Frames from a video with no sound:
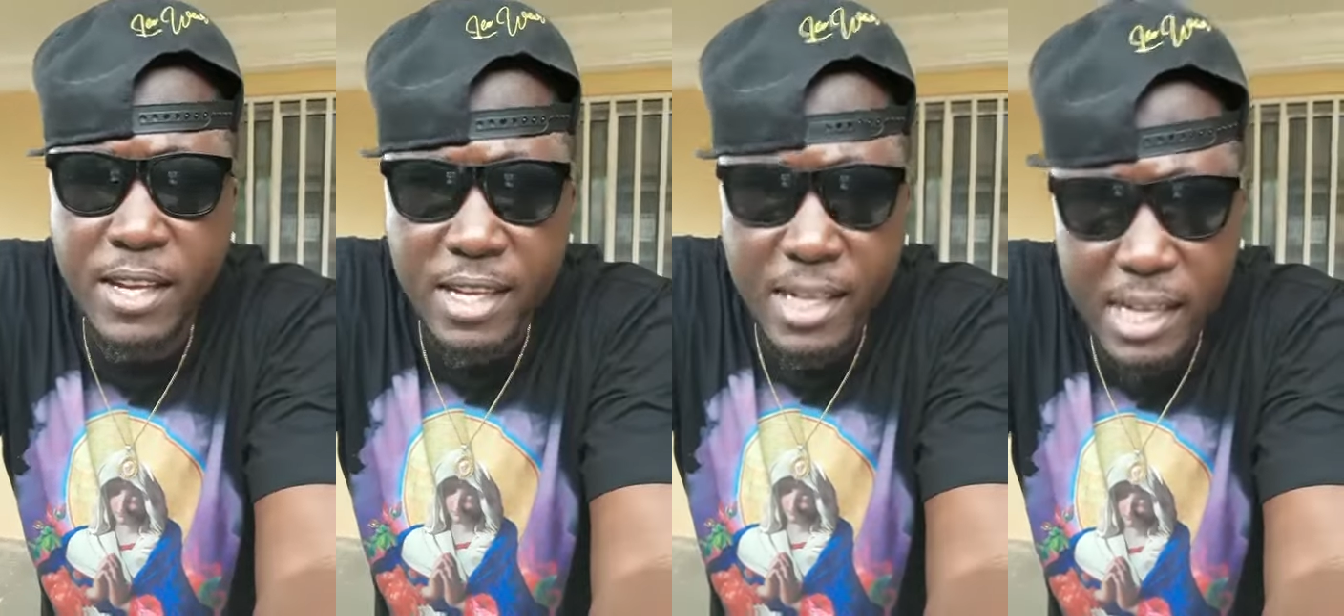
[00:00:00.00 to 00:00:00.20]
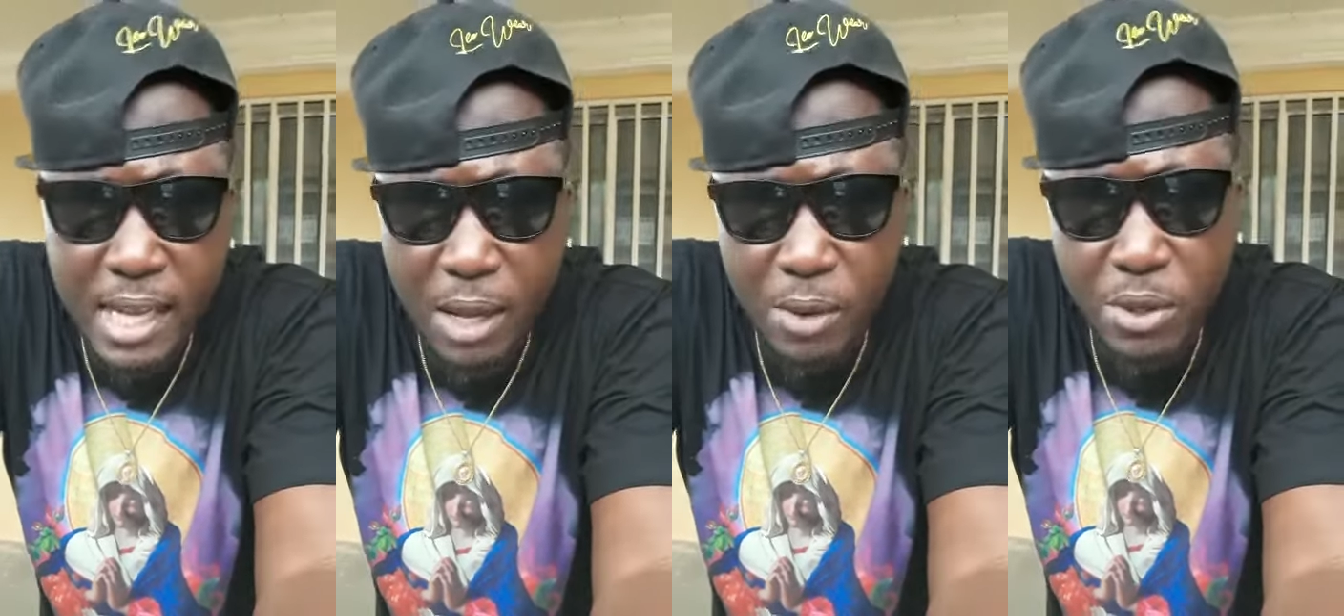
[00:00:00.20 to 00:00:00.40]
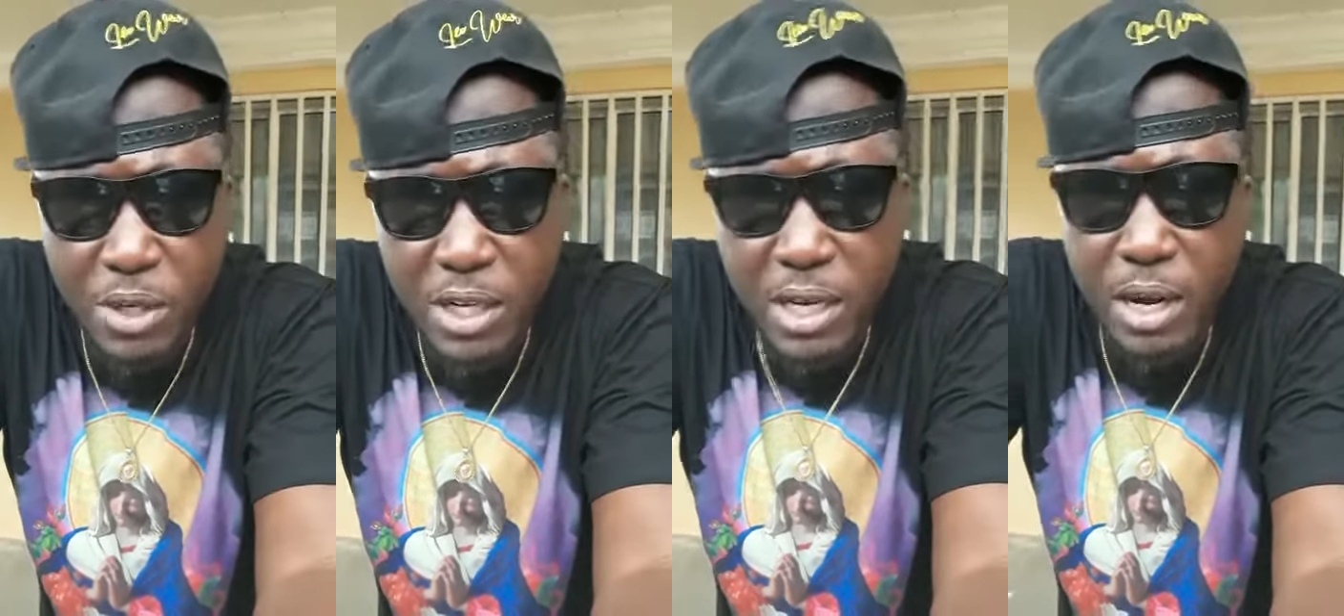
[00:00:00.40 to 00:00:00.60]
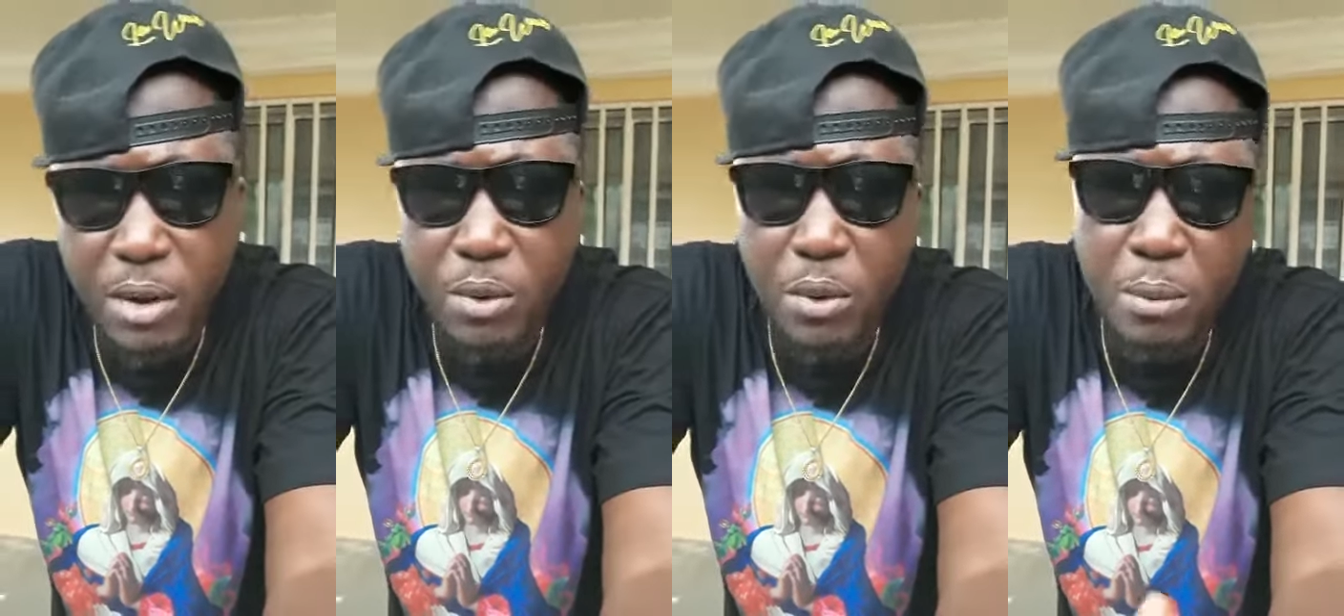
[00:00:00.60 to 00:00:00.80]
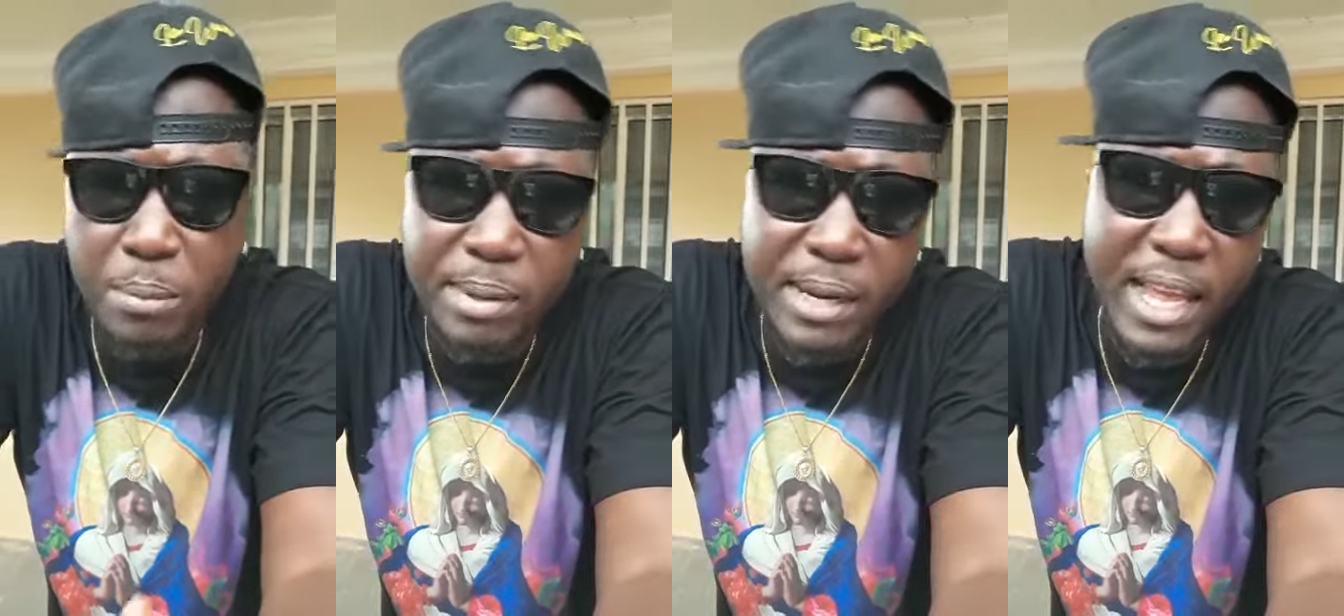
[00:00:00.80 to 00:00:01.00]
Kao
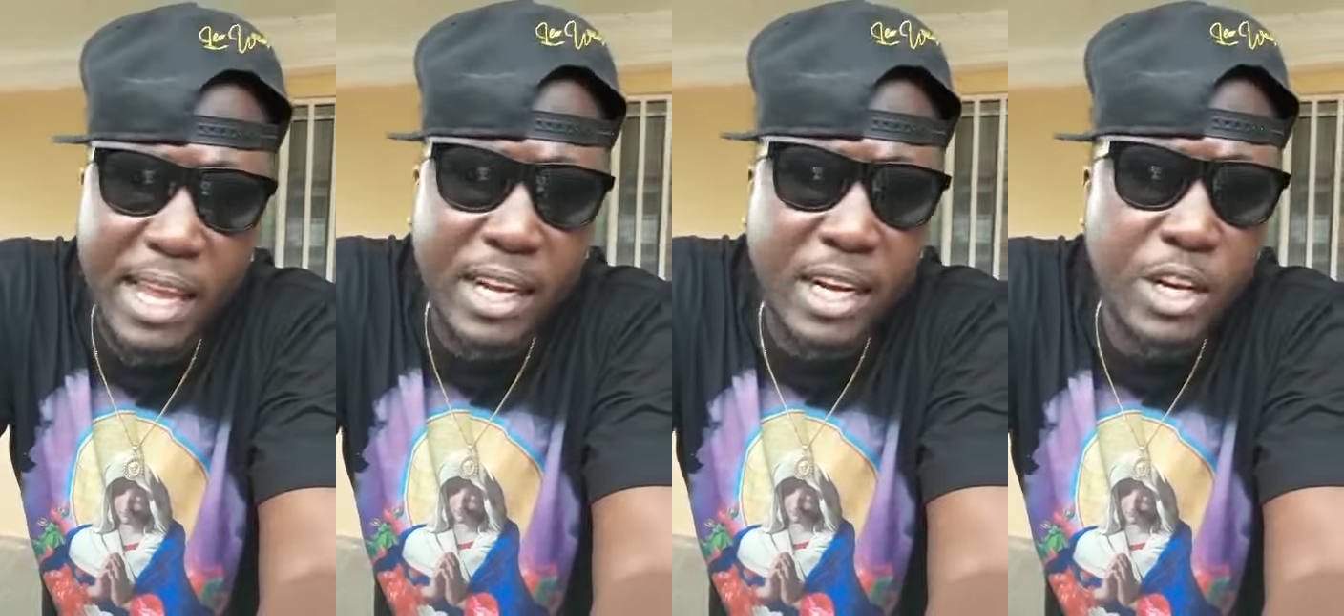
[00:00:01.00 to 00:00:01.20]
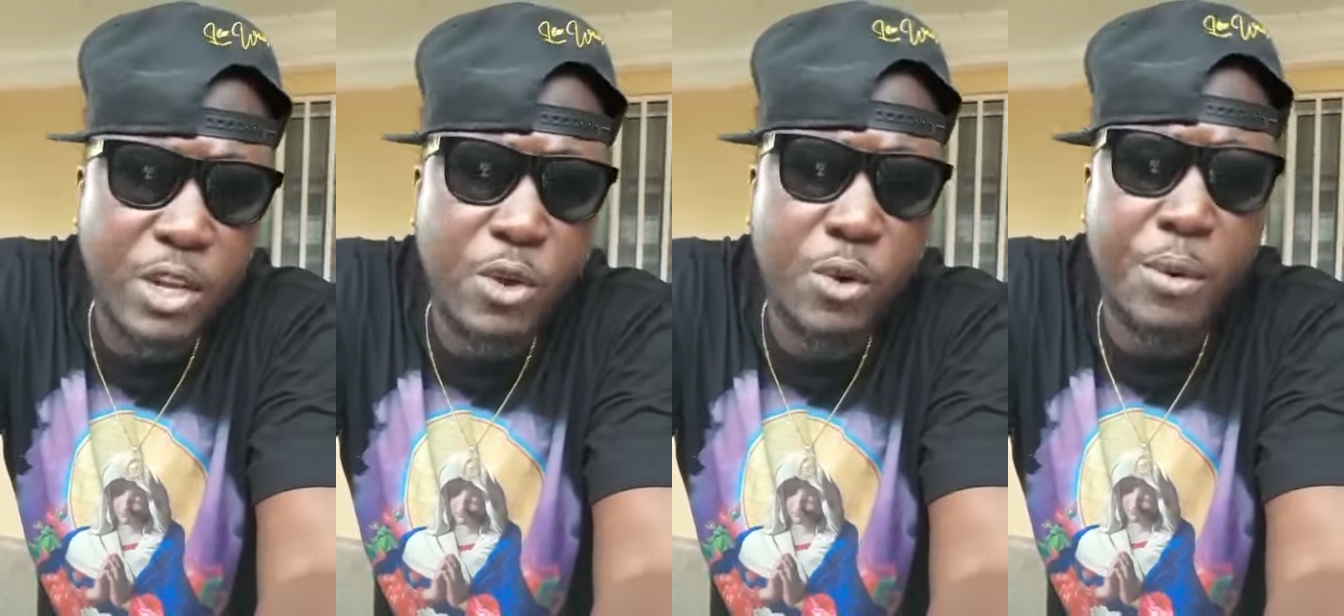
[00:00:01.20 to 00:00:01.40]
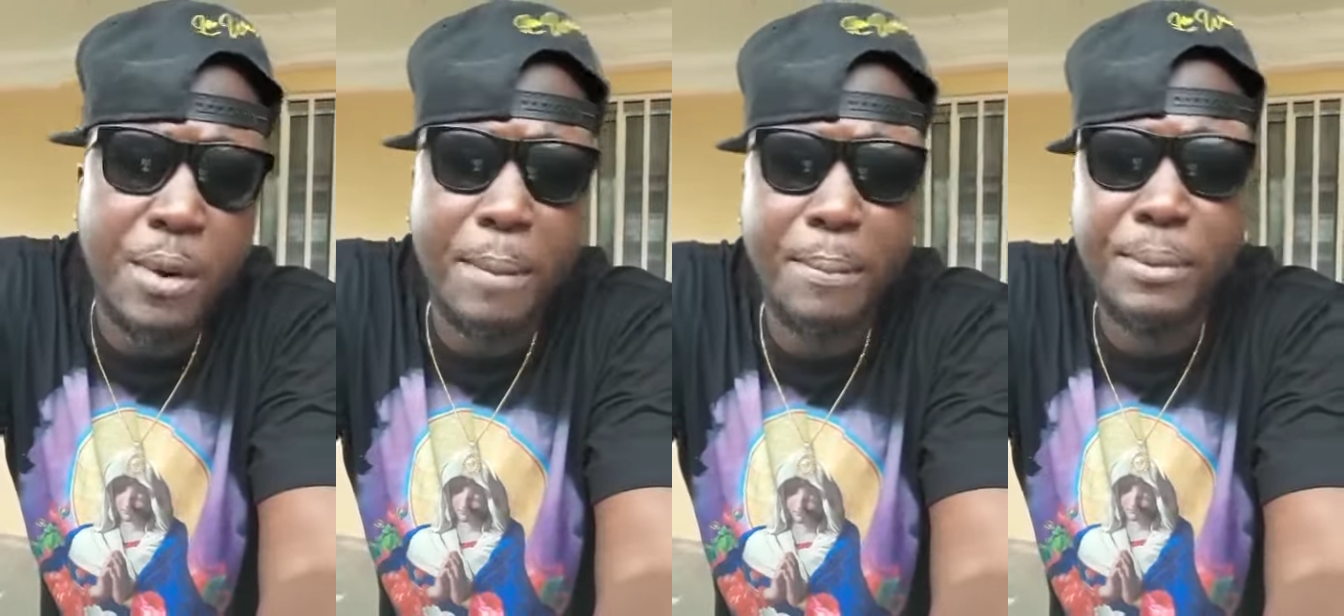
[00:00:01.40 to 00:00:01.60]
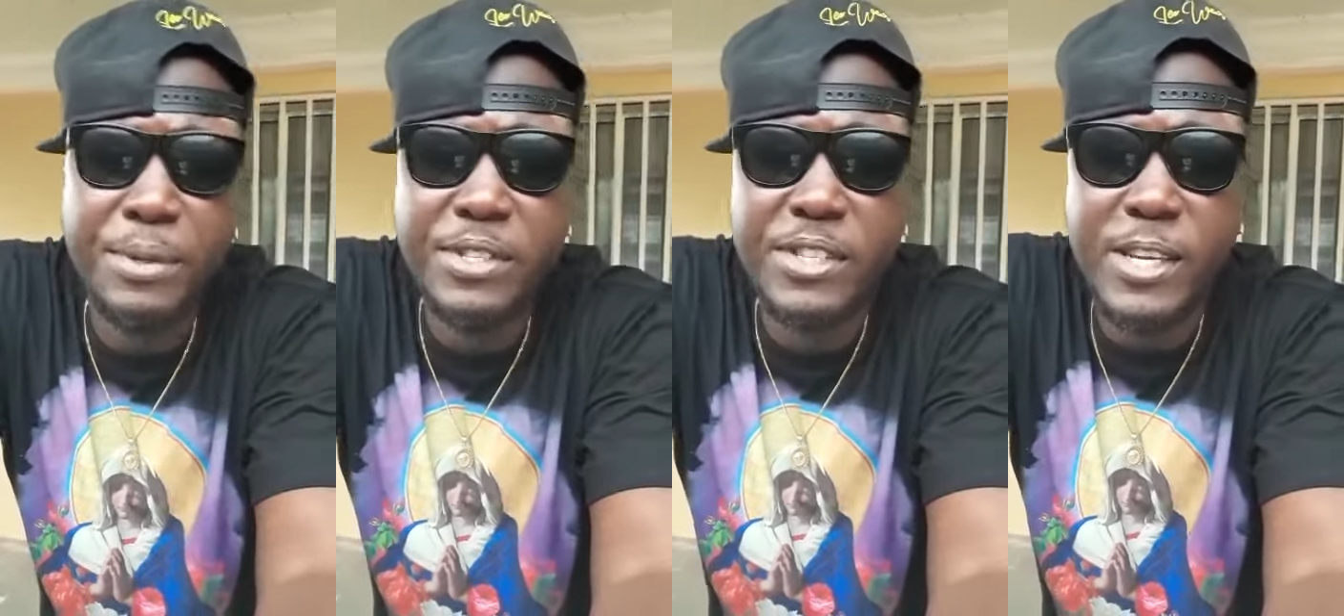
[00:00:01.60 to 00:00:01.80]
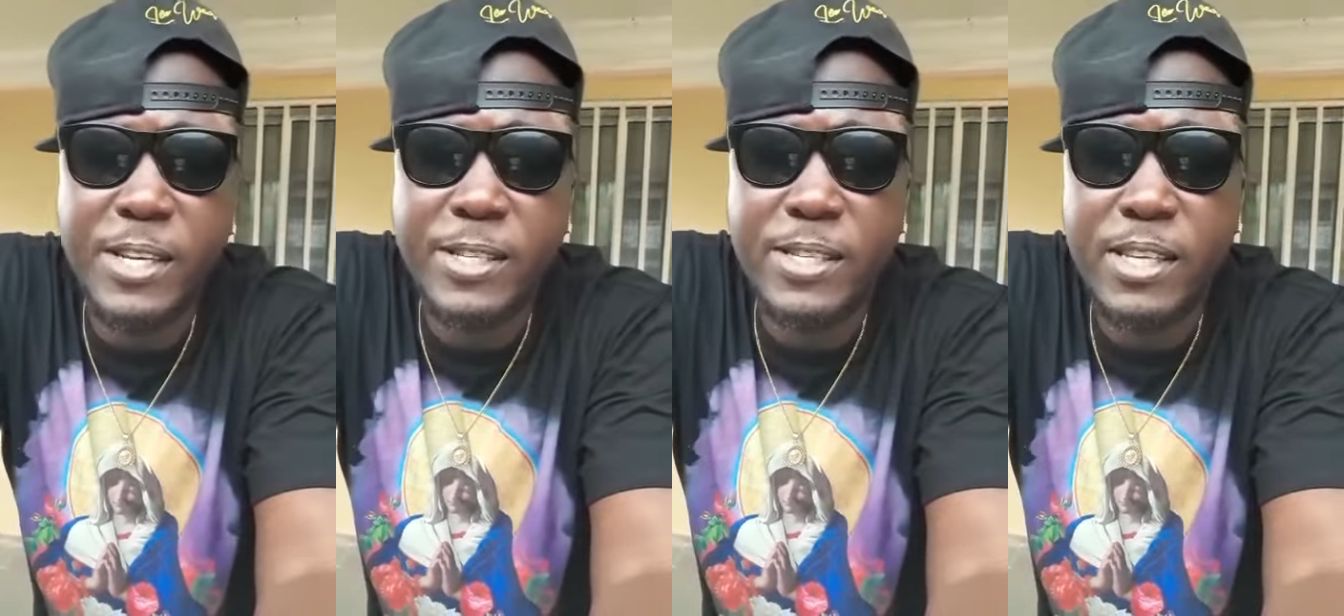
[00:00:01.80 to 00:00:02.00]
Denero, Black Leo
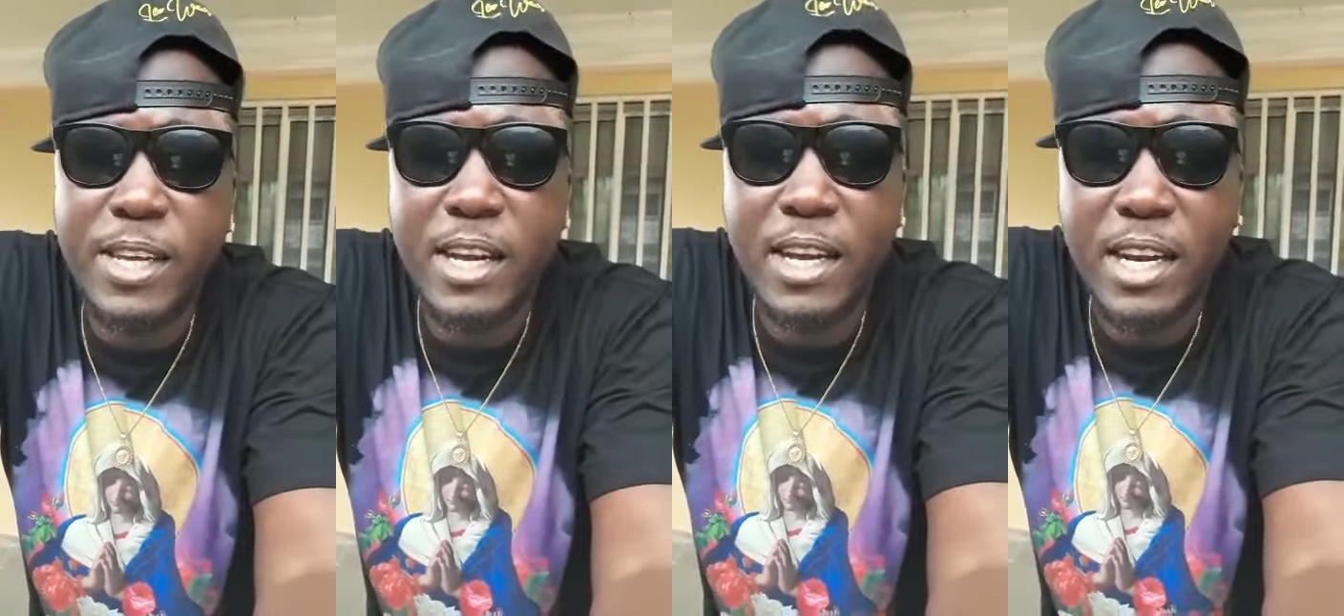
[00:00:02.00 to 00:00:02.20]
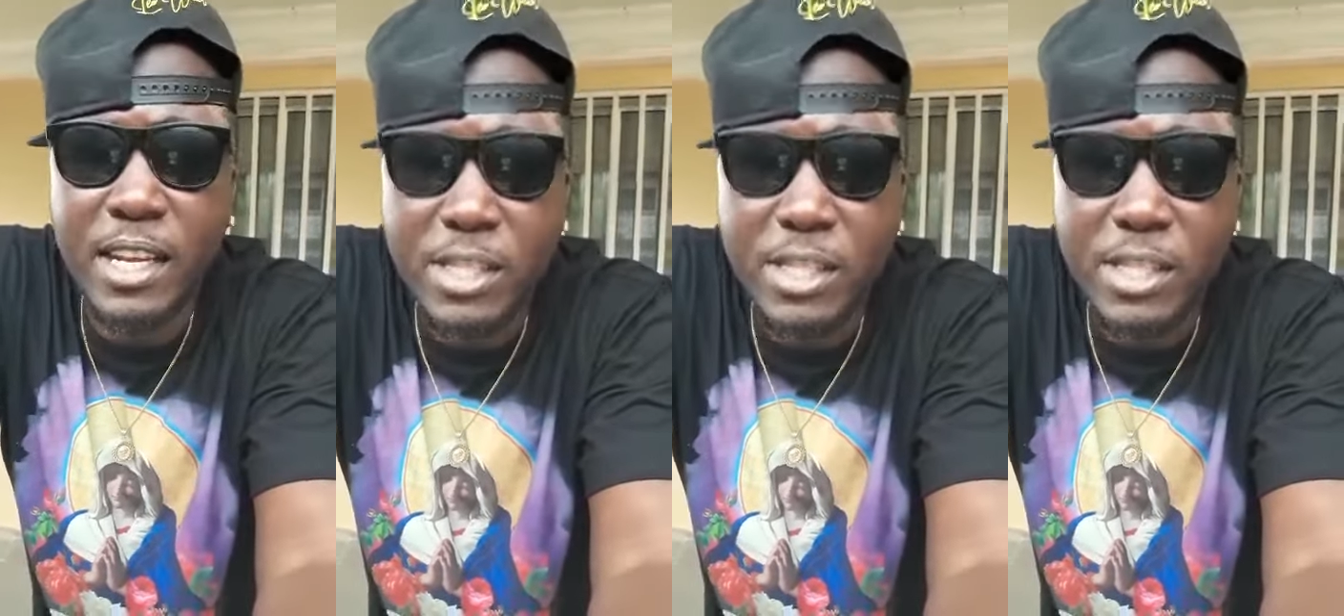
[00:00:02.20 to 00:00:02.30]
representer.